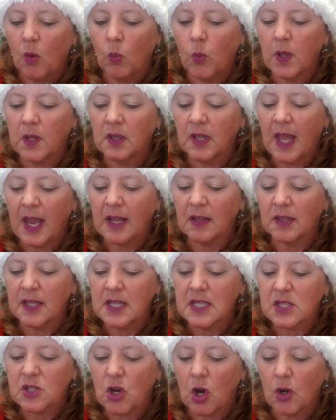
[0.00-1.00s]
When
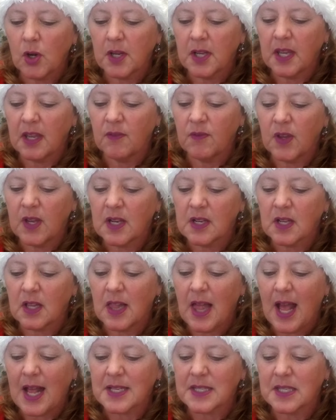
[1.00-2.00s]
Langley started giving
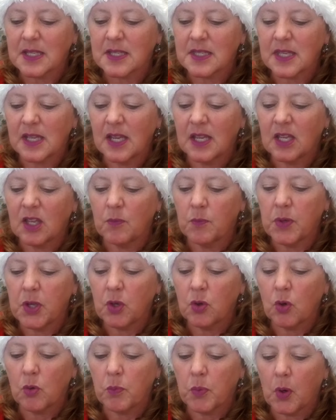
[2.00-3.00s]
classes in
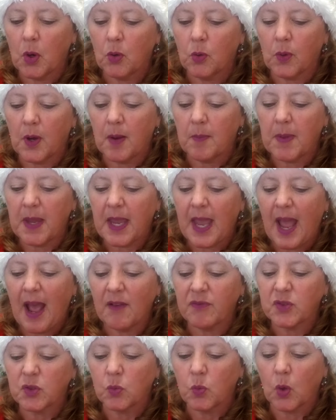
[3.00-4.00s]
computer programming
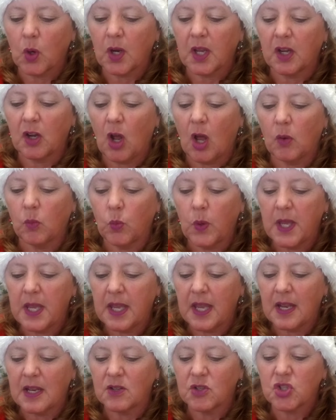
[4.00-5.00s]
after work and on
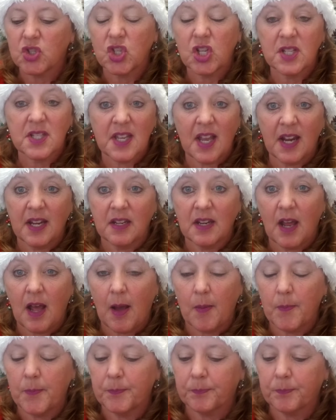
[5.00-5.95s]
weekends, she signed up.